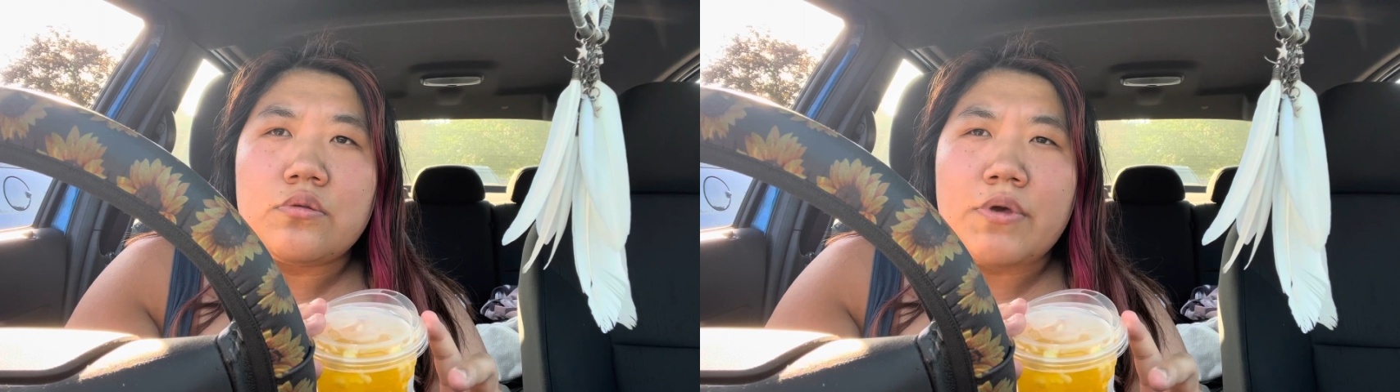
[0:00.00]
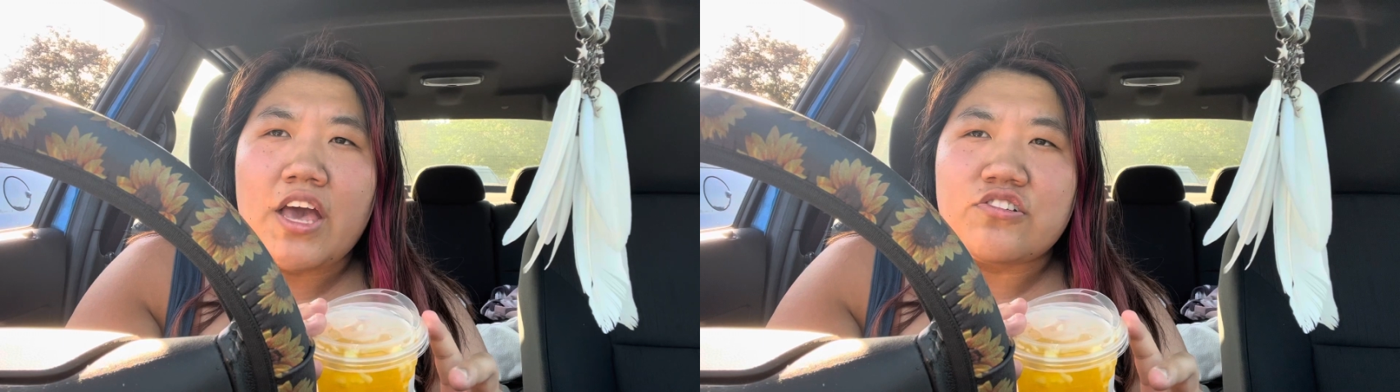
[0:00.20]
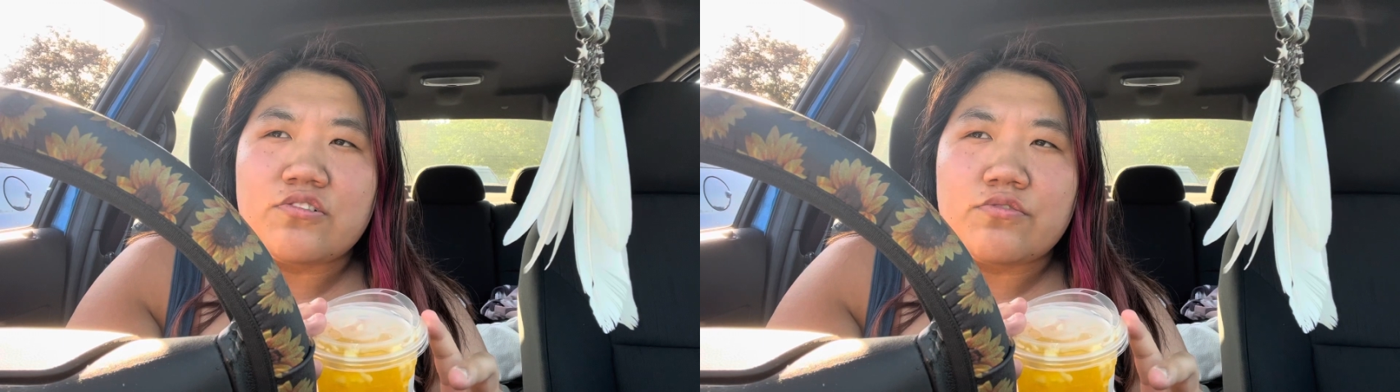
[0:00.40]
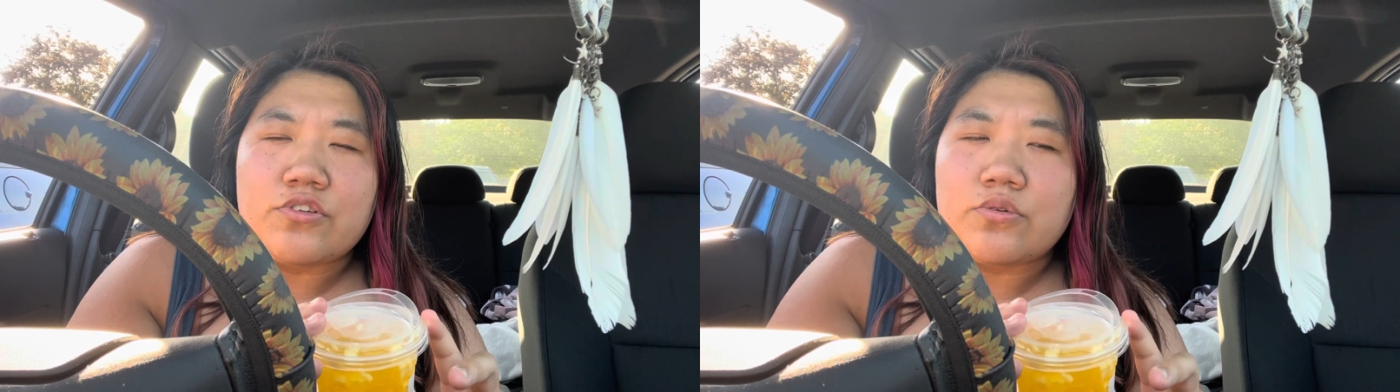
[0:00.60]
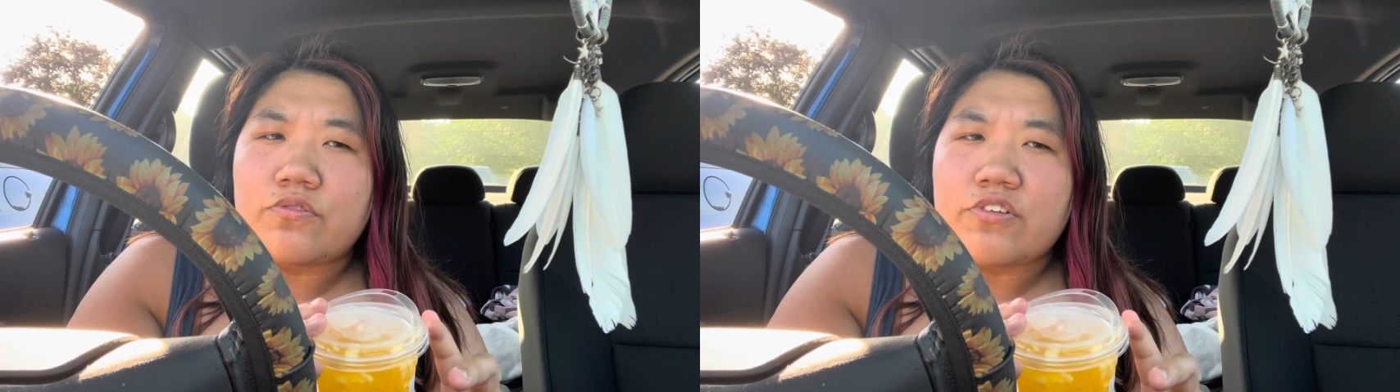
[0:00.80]
passion
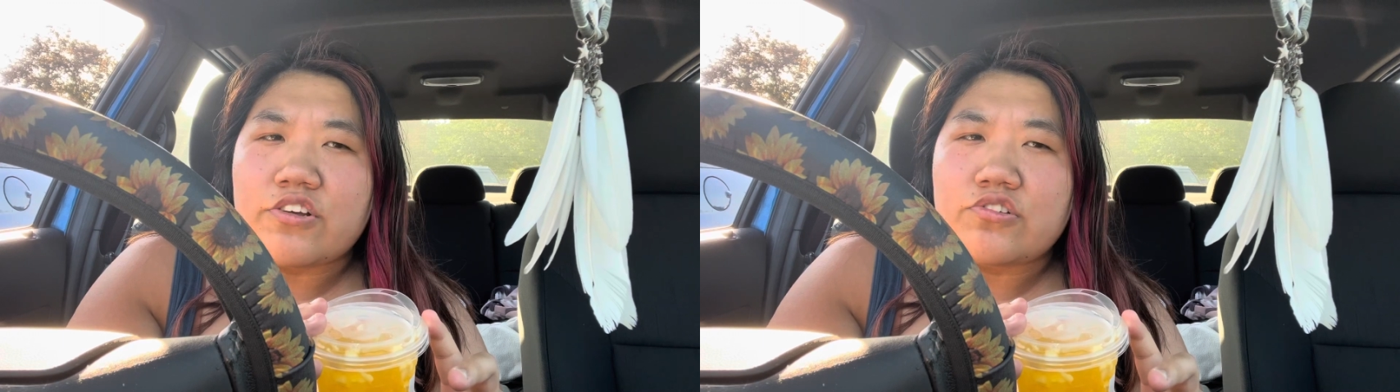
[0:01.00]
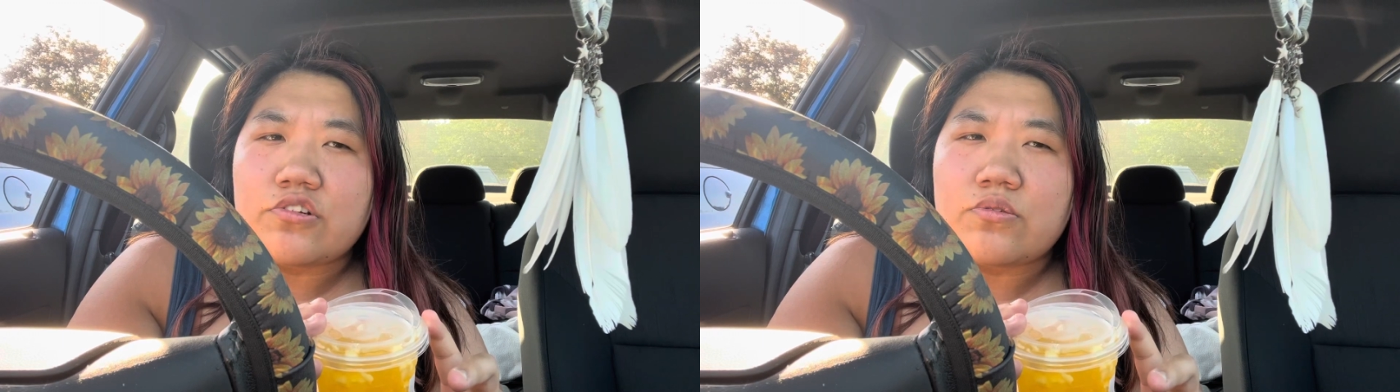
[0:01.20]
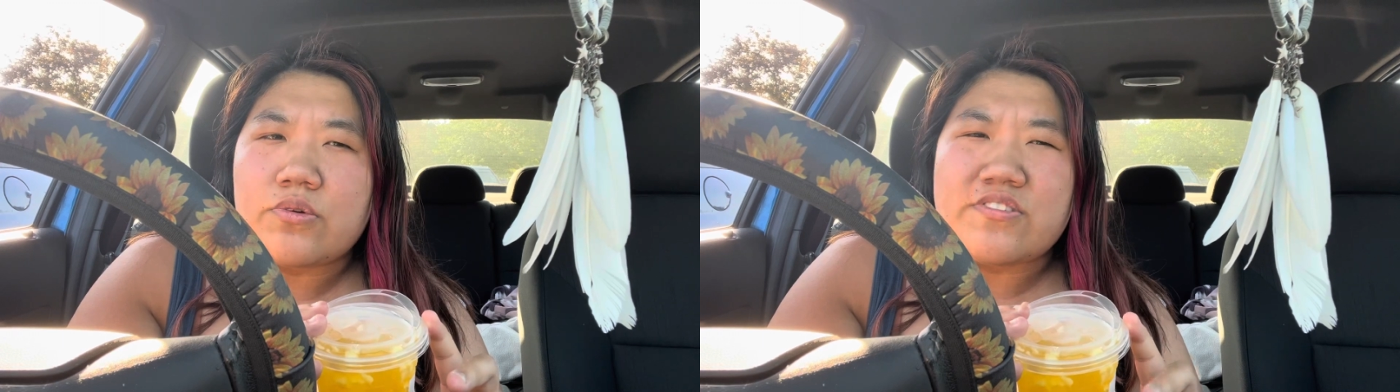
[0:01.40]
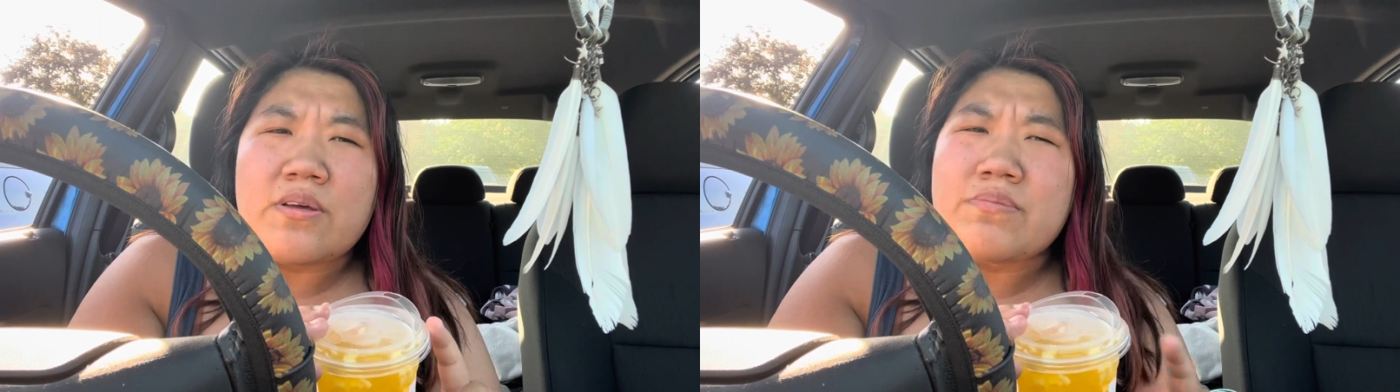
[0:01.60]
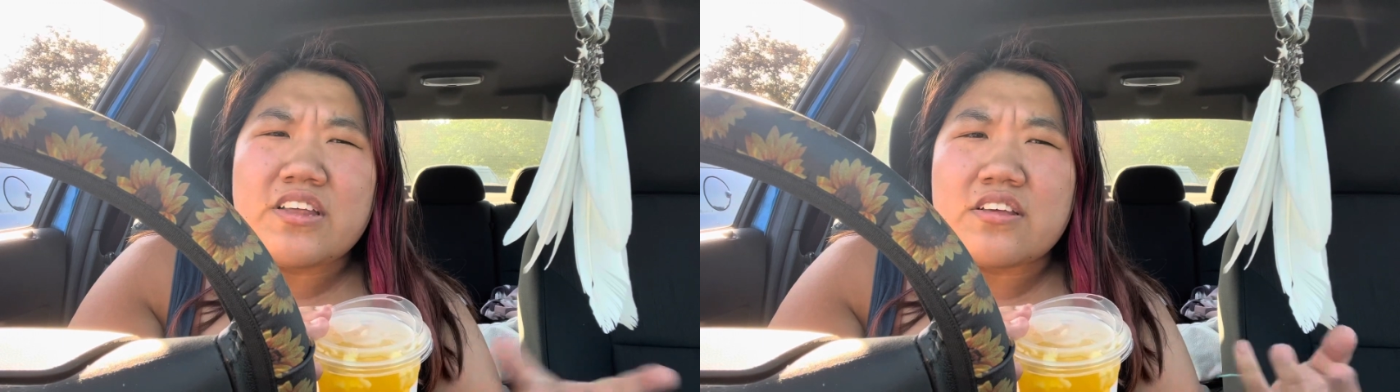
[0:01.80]
fruit refresher or
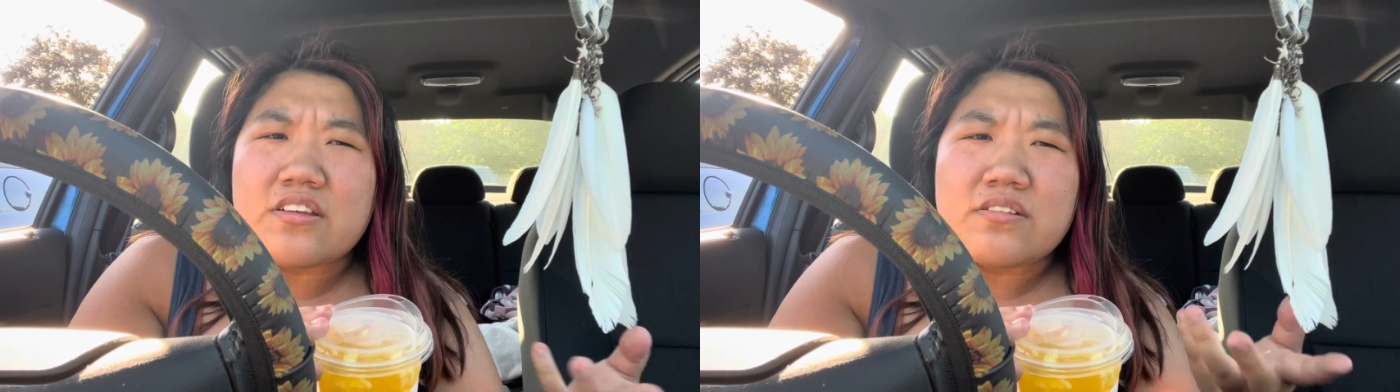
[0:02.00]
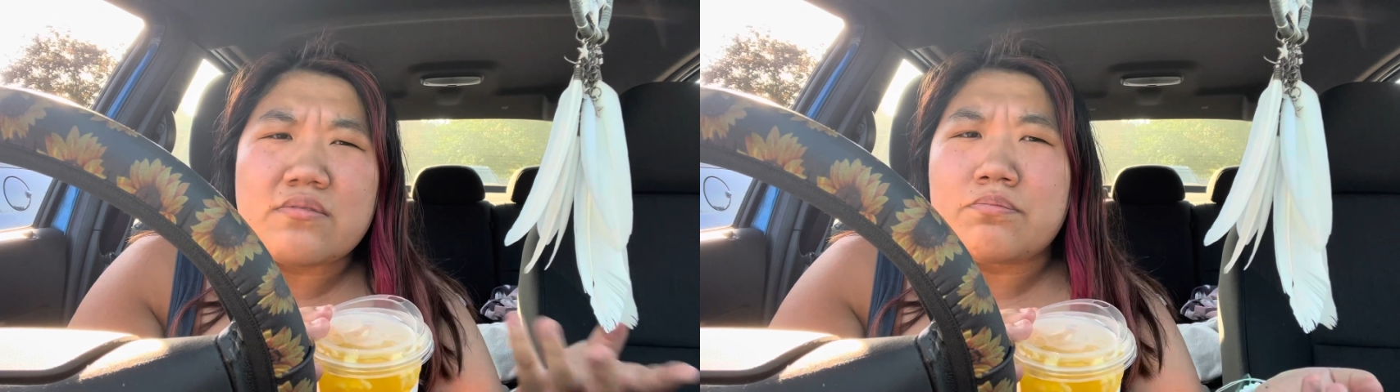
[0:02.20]
something.